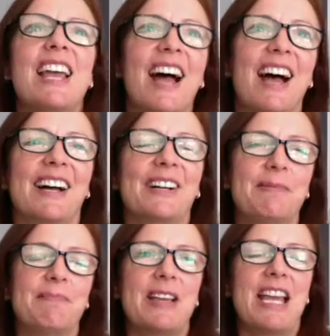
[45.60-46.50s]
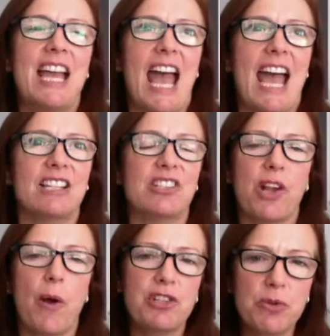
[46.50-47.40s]
And so
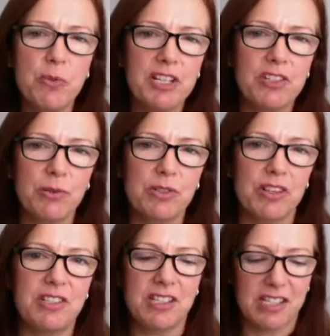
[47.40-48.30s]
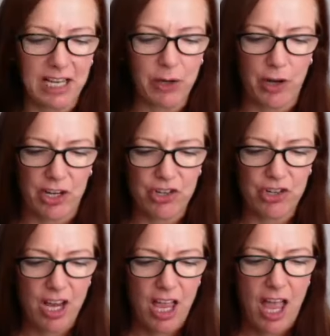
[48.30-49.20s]
I just wanted to also
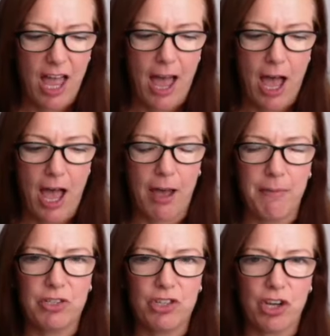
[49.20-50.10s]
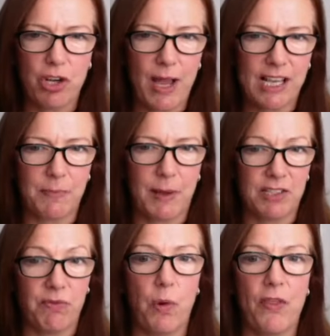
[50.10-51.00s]
distinguish two aspects
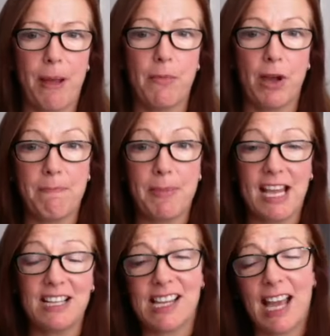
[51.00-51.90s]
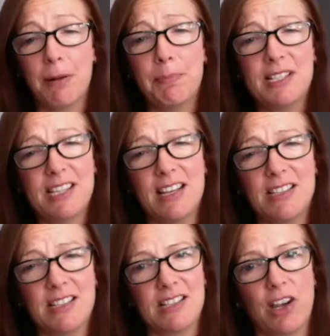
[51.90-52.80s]
of what that might be to help us then
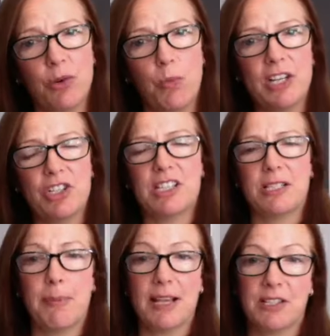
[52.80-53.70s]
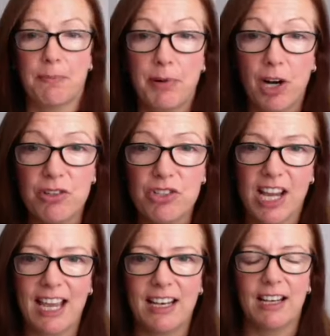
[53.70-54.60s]
decide which is the best approach to
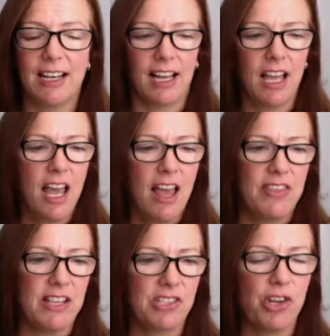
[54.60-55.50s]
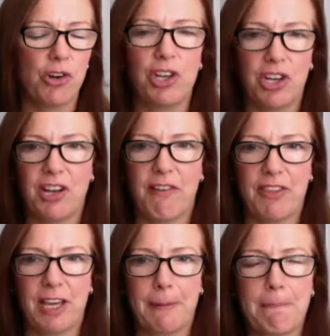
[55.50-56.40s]
handling this not good enough
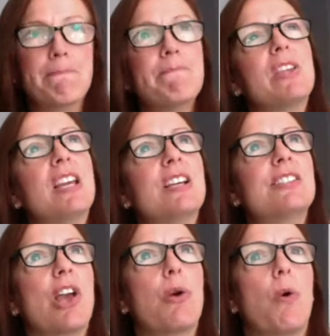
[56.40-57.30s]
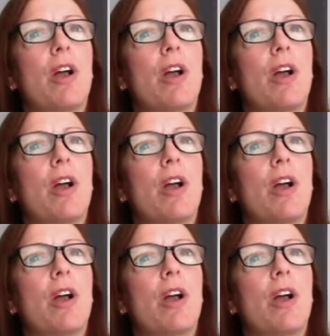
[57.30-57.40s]
thing. So,